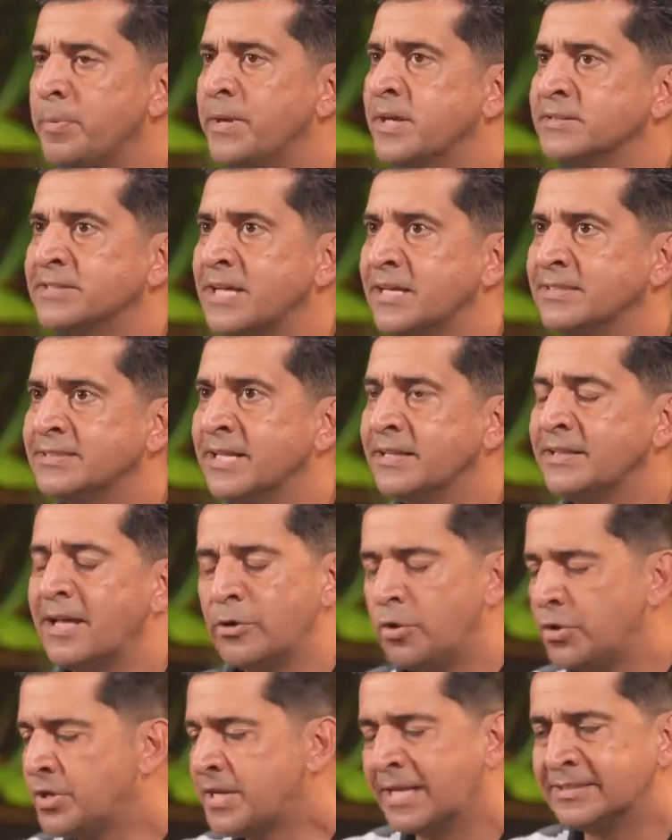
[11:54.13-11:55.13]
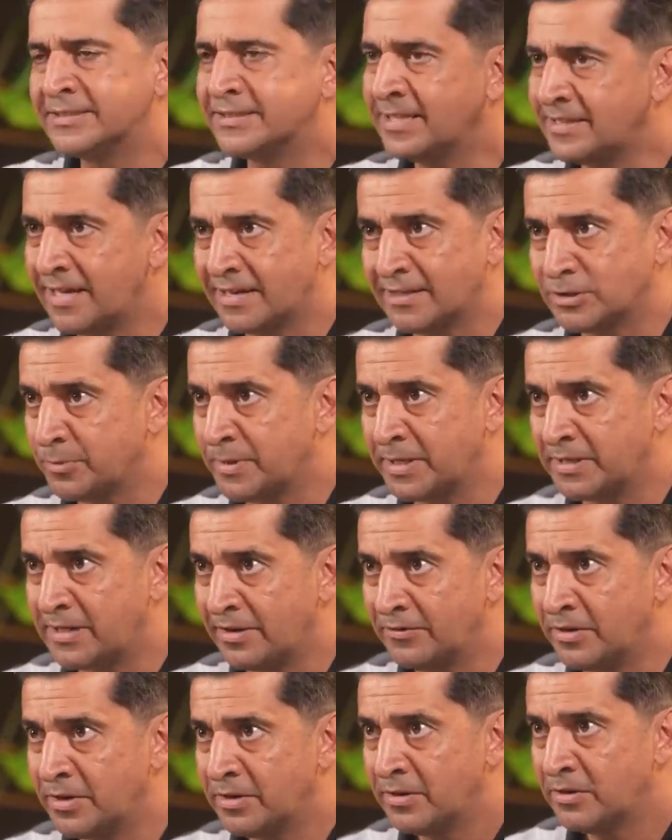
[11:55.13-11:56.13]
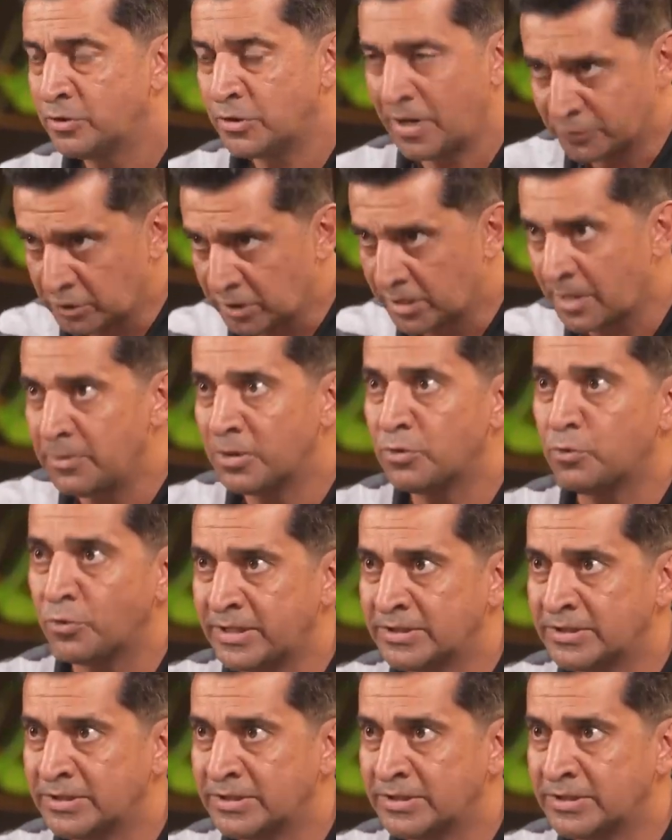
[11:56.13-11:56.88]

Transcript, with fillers: Oh, because I said that. No, you can't say that as a Bet-David. You have to give me the